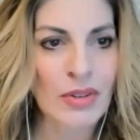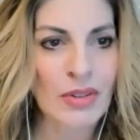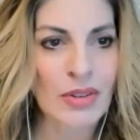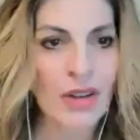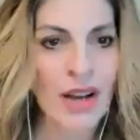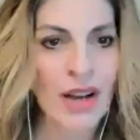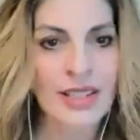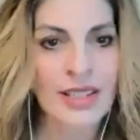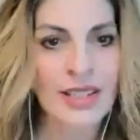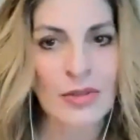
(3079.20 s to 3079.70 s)

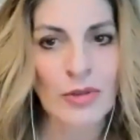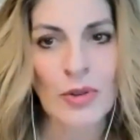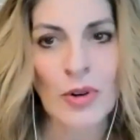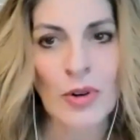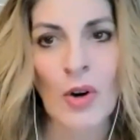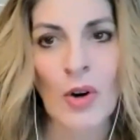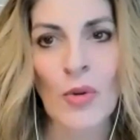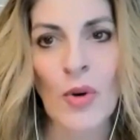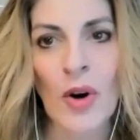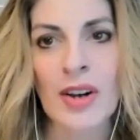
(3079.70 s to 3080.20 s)
idea of
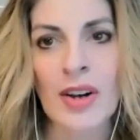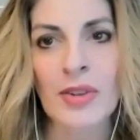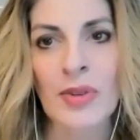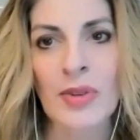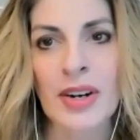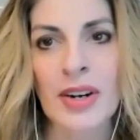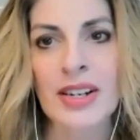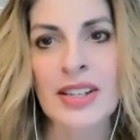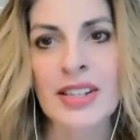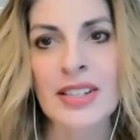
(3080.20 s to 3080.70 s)
crawl, walk,
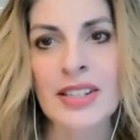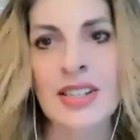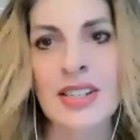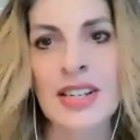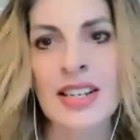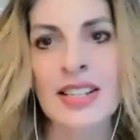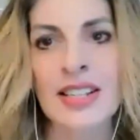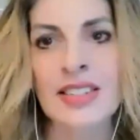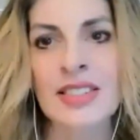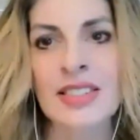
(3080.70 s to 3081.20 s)
run,
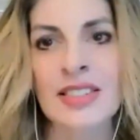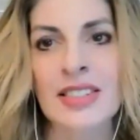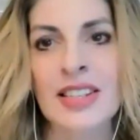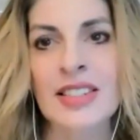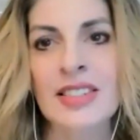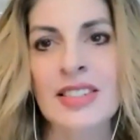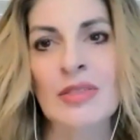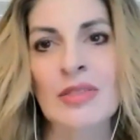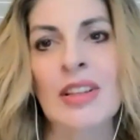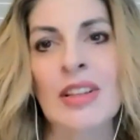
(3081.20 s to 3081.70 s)
it's
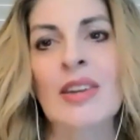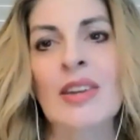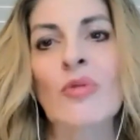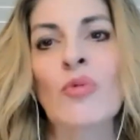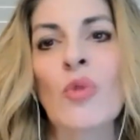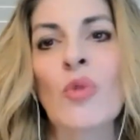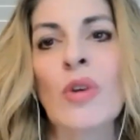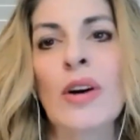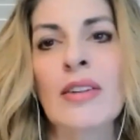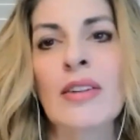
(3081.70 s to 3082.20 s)
like,
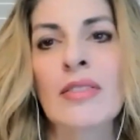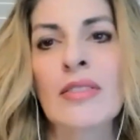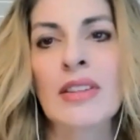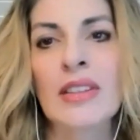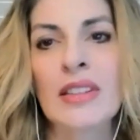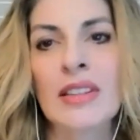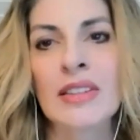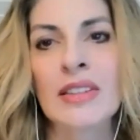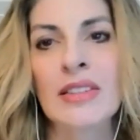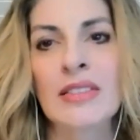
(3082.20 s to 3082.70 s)
what are
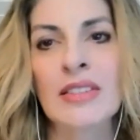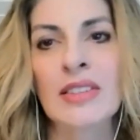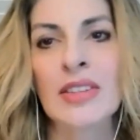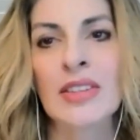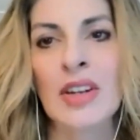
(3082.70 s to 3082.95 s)
the,